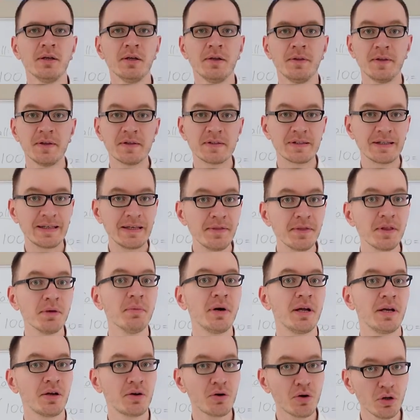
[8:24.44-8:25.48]
This
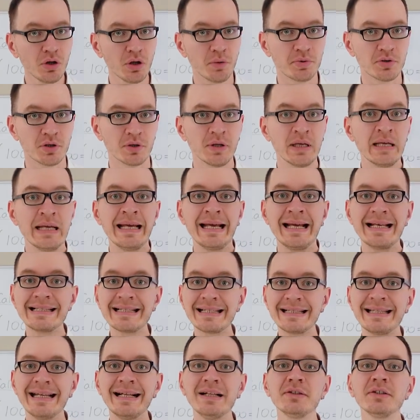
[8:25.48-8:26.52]
in-the-money call option has
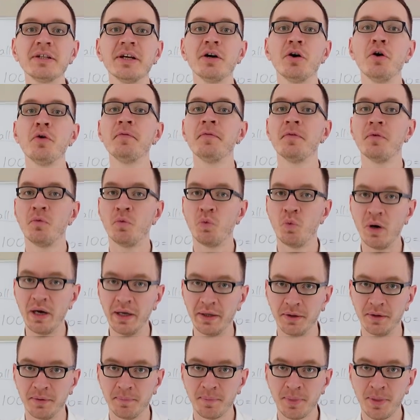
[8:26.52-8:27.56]
a delta of
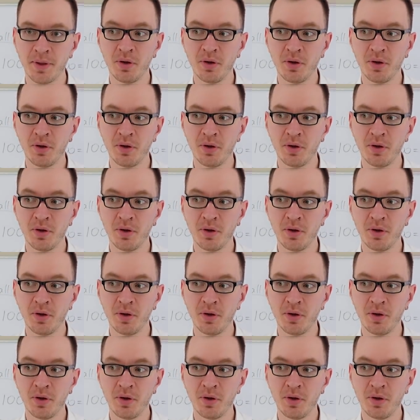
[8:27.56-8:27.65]
1,